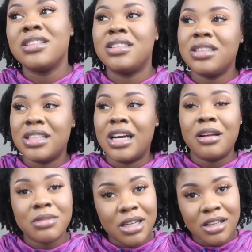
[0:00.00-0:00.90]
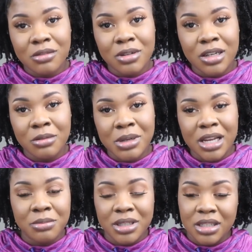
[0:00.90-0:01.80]
She said, I'm not gonna worry
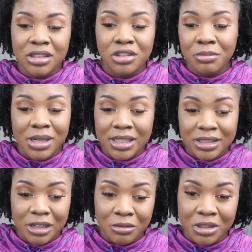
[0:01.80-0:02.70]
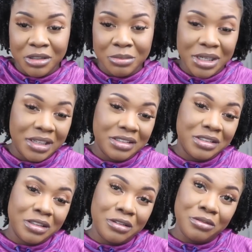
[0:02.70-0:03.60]
about it because your body's not worried about it.
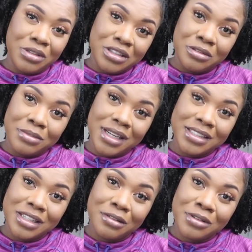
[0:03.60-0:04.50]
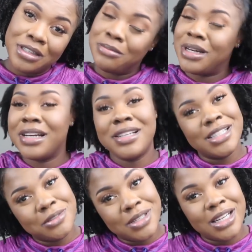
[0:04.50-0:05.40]
So once your body starts worrying about it,
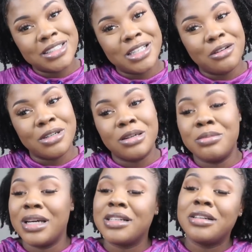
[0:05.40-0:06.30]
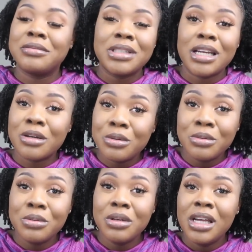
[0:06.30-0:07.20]
that's when I start worried about it. I was like,
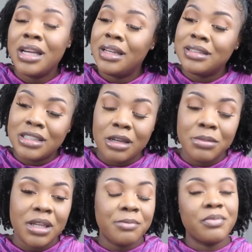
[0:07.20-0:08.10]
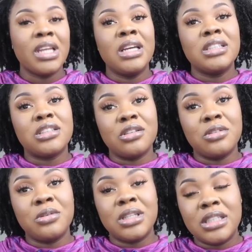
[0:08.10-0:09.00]
cool, checkmate.
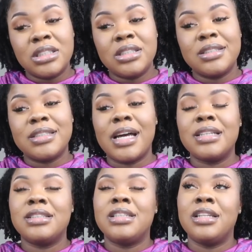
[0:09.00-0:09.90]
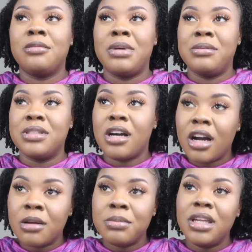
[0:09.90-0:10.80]
So then she decided to check the baby's
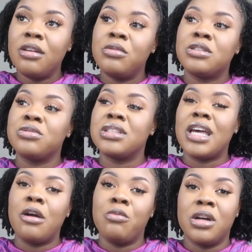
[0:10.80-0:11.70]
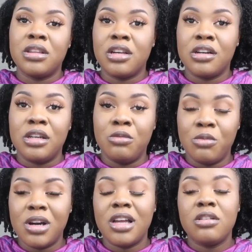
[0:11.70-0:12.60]
heartbeat, which was at one
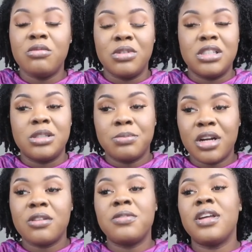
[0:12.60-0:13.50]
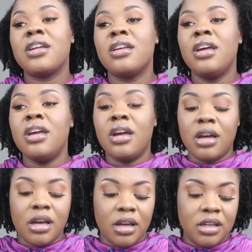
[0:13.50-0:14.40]
thirty-one, which is perfect.
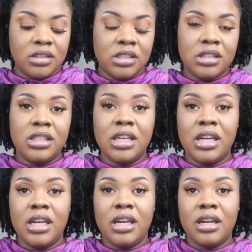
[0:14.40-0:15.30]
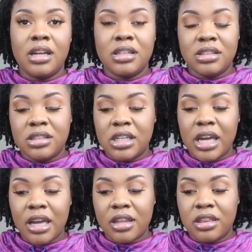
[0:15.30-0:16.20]
Uh, she did
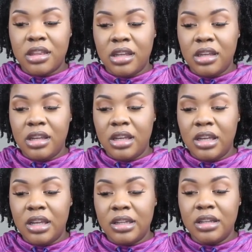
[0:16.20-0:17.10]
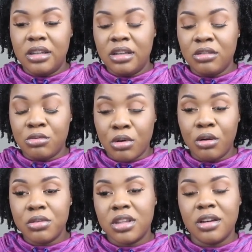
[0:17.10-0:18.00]
check the
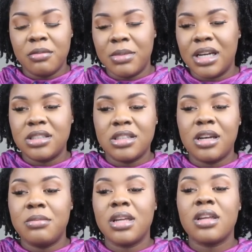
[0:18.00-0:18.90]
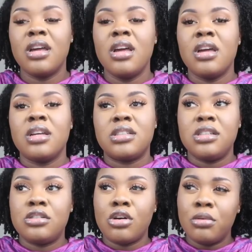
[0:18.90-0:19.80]
growth of my stomach.
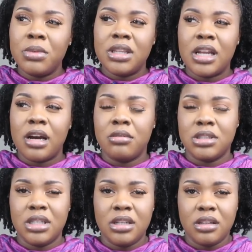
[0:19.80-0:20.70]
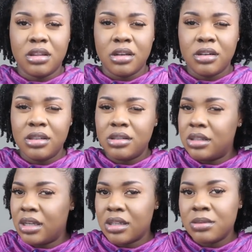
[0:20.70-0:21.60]
She told me that I was in the
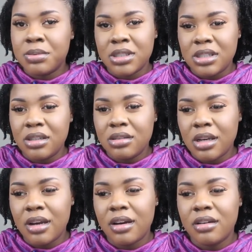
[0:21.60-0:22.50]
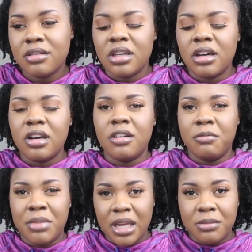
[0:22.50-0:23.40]
thirty-sixth percentile
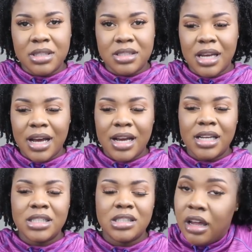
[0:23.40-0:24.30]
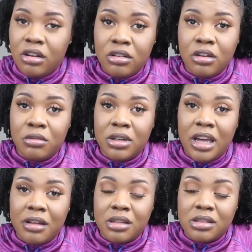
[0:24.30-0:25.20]
of baby size. I don't know
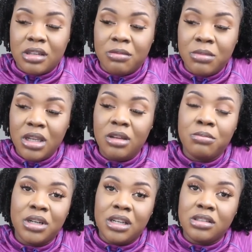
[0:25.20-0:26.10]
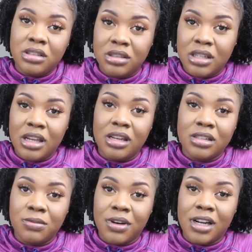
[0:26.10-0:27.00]
what half the stuff means, but she said
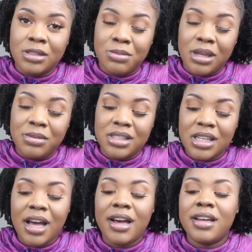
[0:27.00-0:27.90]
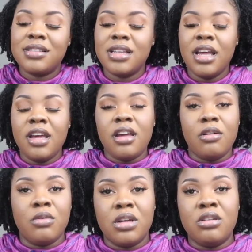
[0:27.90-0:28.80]
as far as baby size
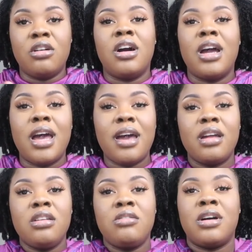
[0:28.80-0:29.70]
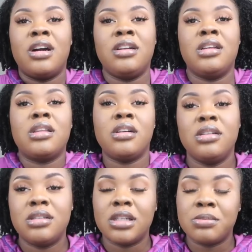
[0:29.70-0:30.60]
and where you are at, you are in the
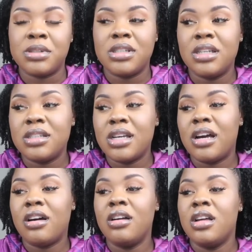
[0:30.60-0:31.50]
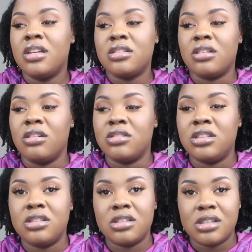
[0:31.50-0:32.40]
thirty-sixth percentile. So
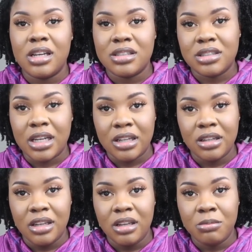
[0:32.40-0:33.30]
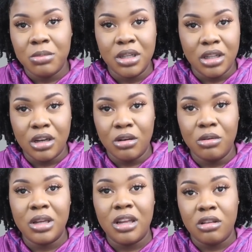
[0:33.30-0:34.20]
she just said slightly
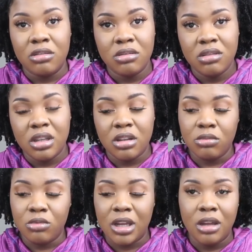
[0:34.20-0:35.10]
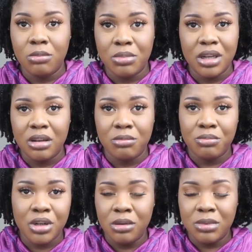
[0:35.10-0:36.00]
below in, in weight,
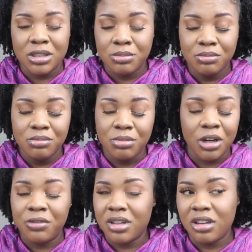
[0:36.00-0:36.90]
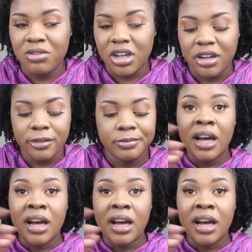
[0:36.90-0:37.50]
but pretty much perfectly fine.